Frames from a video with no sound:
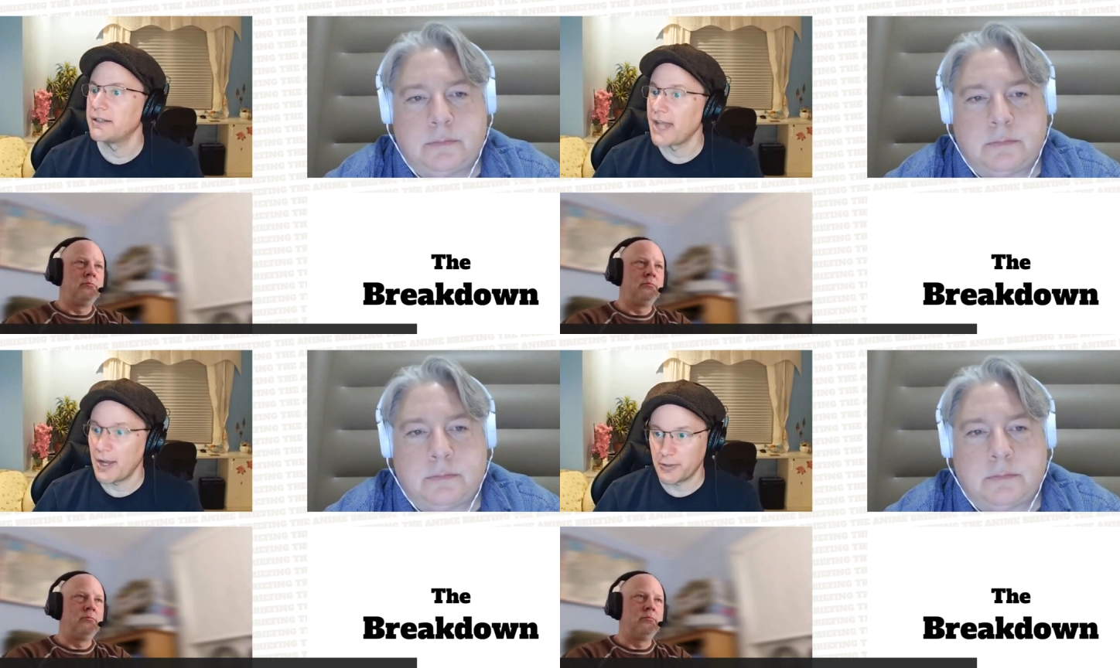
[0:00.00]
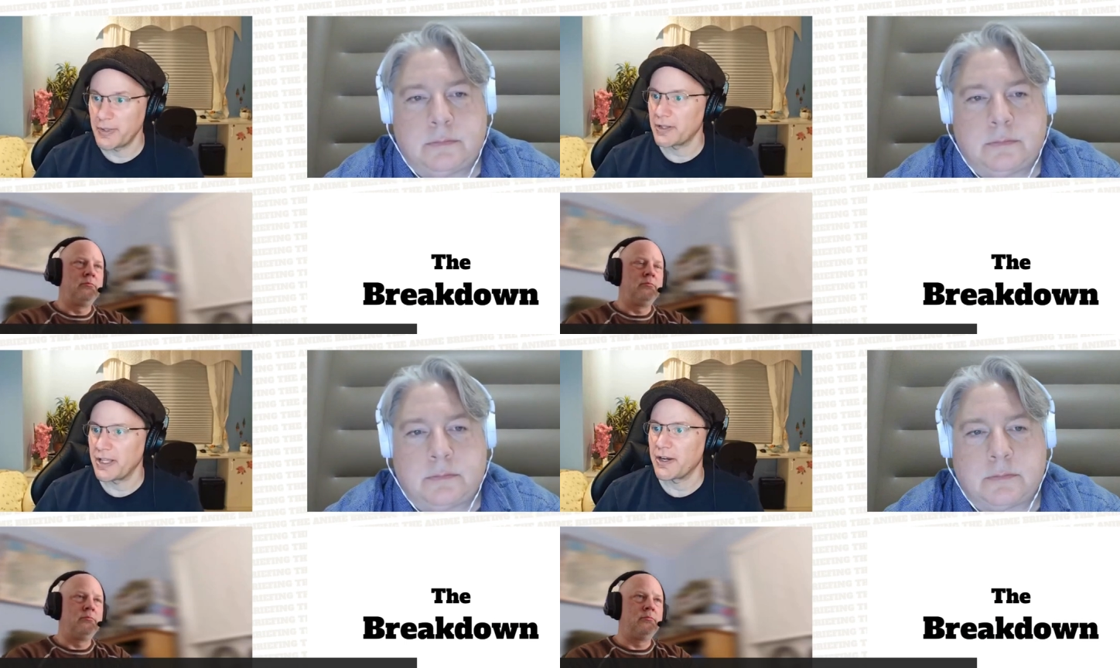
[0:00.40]
Speaker 1: Now, to be
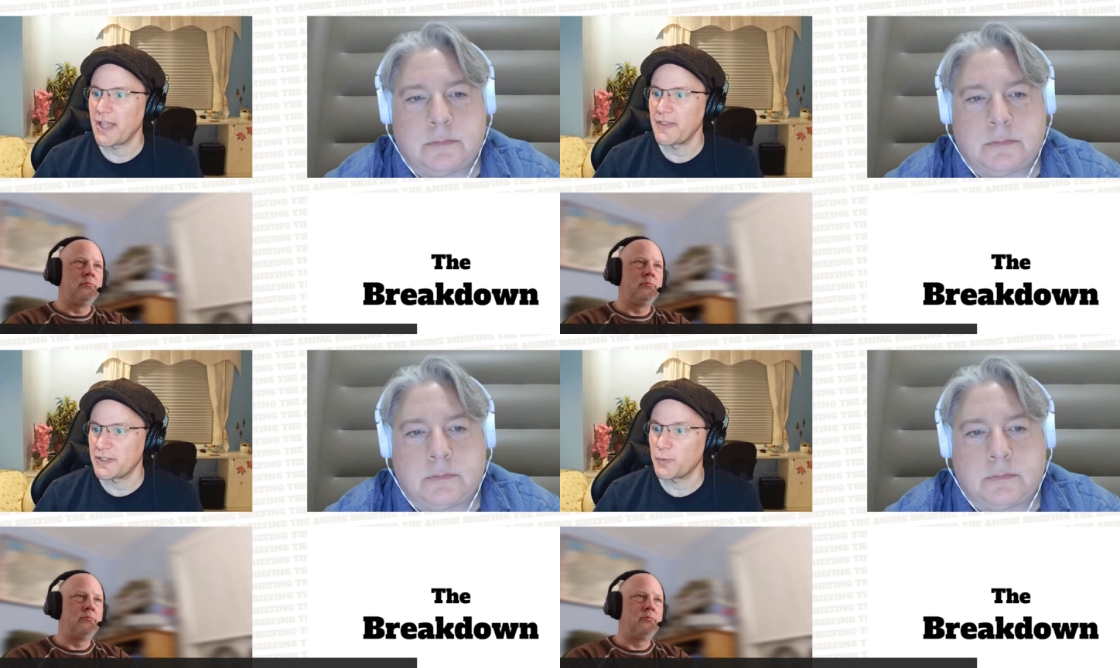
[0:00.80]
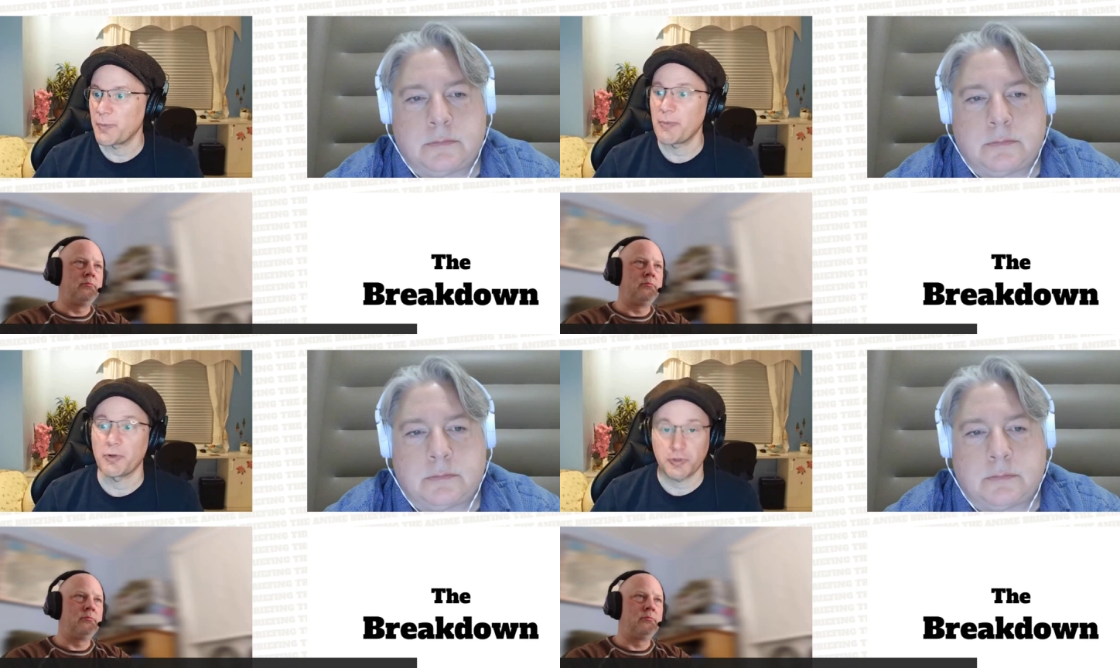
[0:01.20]
clear, again, this is what
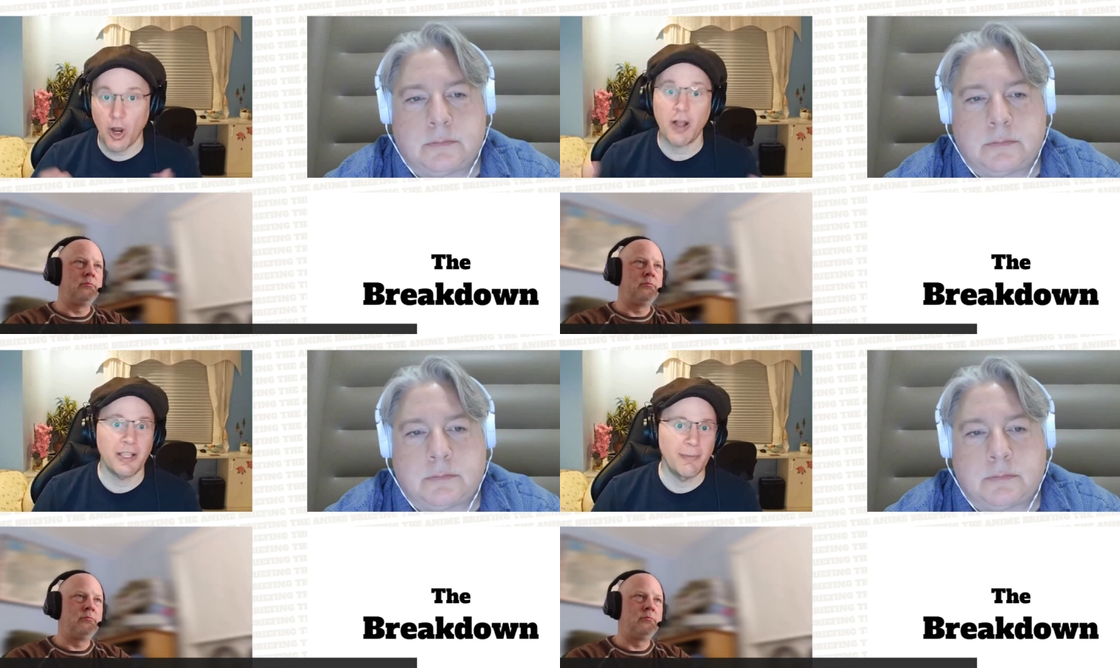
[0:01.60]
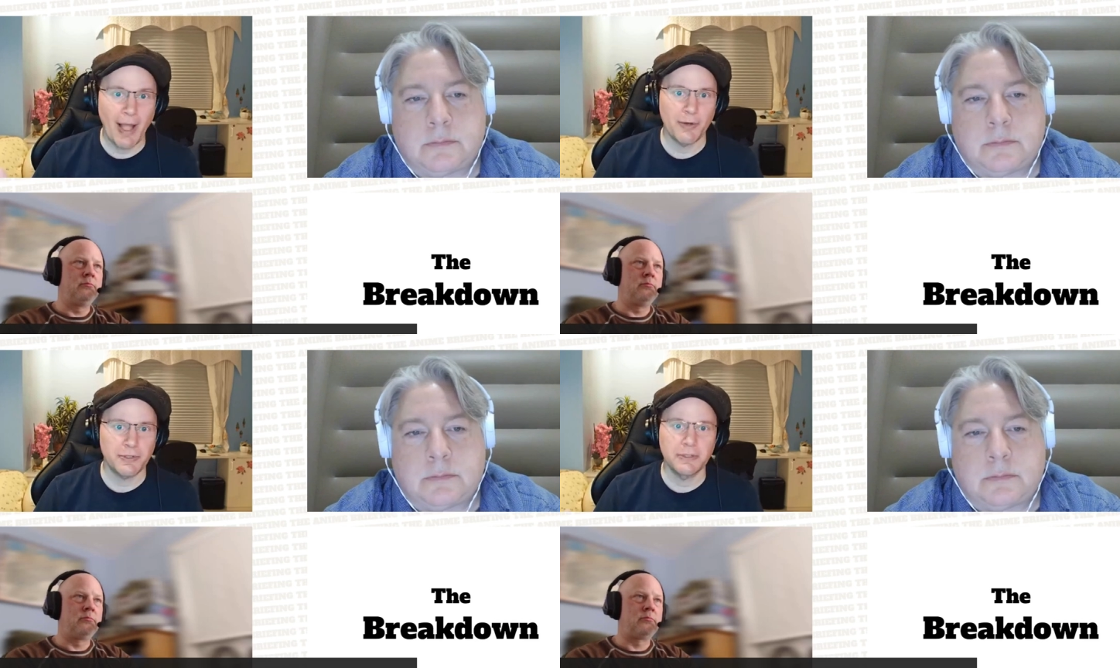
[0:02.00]
people are talking
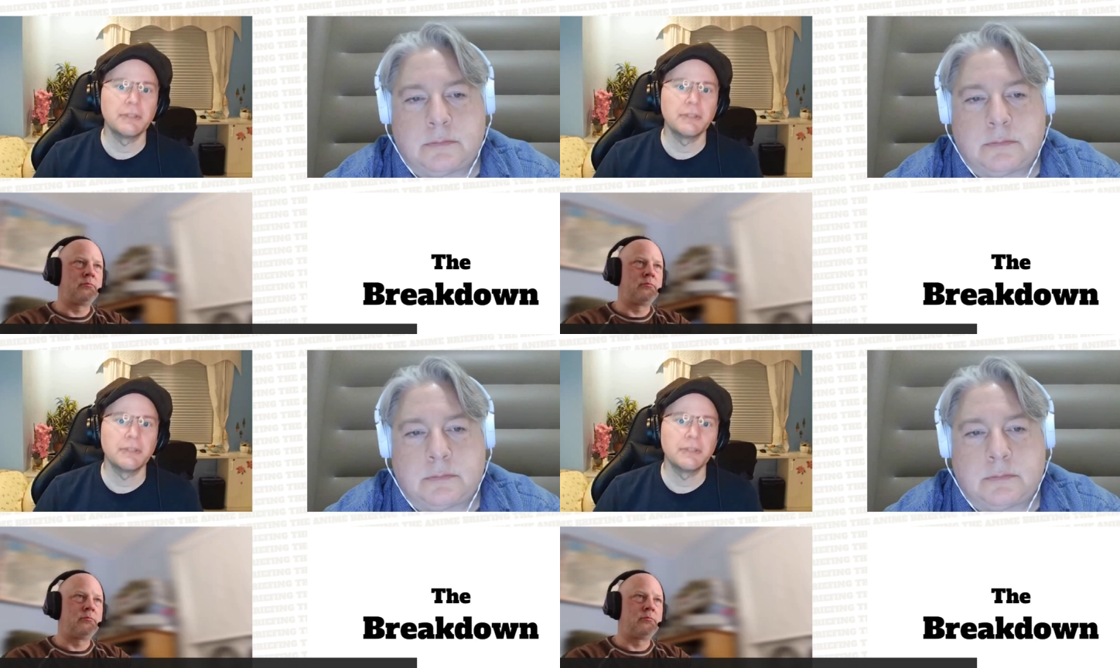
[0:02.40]
about.